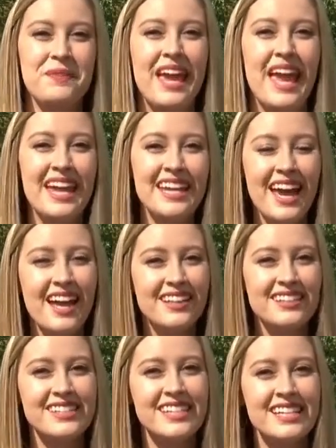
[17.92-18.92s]
Hey
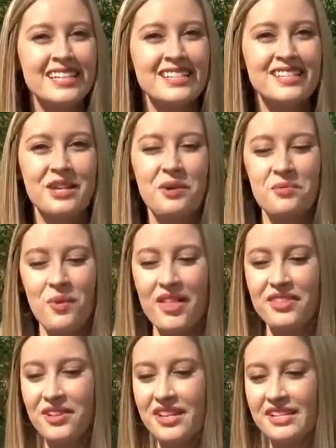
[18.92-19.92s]
Allison, so
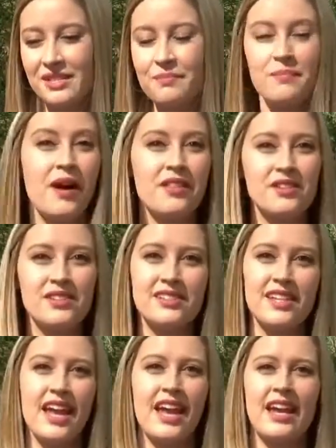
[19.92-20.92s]
whether it's Mother's
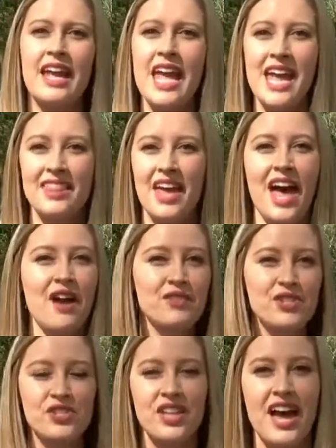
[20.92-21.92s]
Day, the
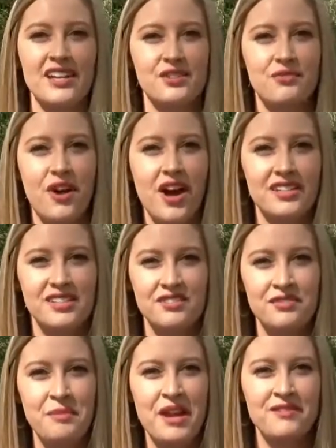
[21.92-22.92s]
average last frost
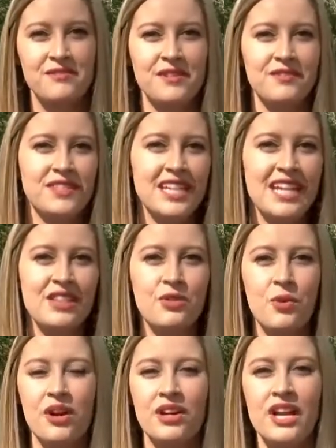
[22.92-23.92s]
of May 15th,
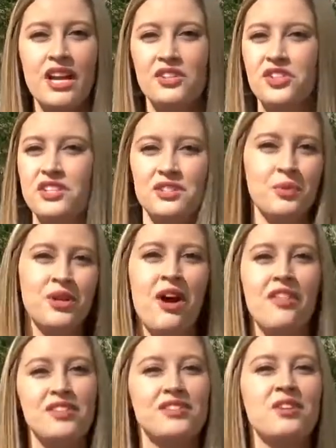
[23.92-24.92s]
or just when
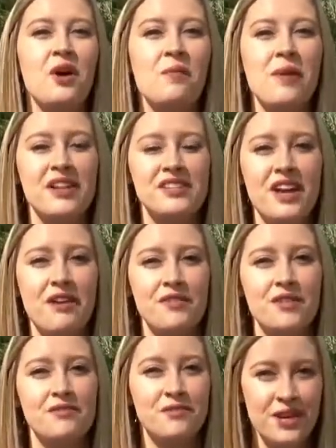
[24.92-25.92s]
all the snow melts off
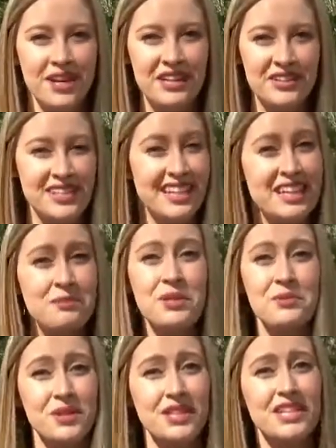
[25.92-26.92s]
of the foothills, it can
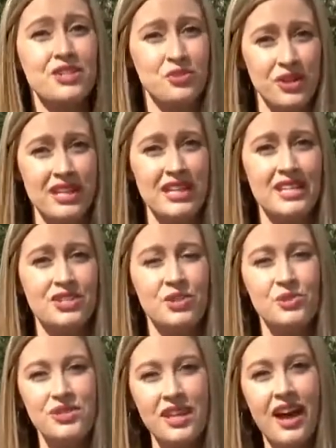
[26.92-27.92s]
be really tricky
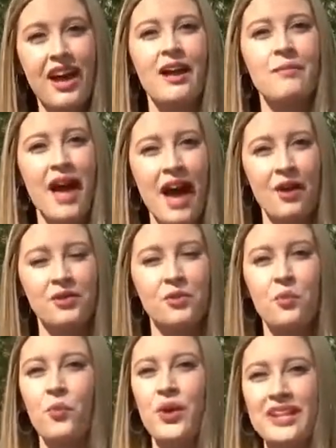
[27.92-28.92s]
to time out
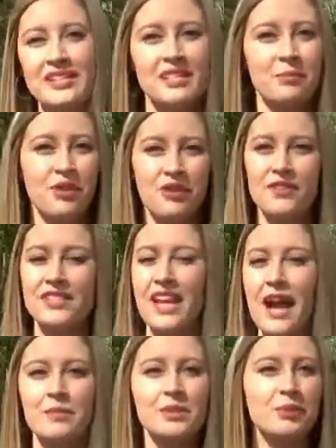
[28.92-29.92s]
when's the perfect
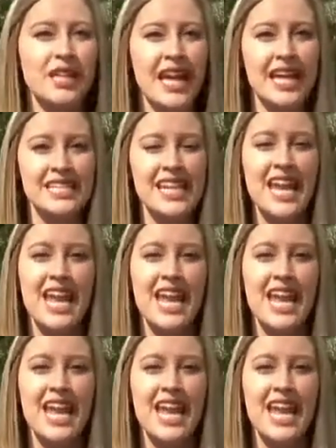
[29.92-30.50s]
time to plant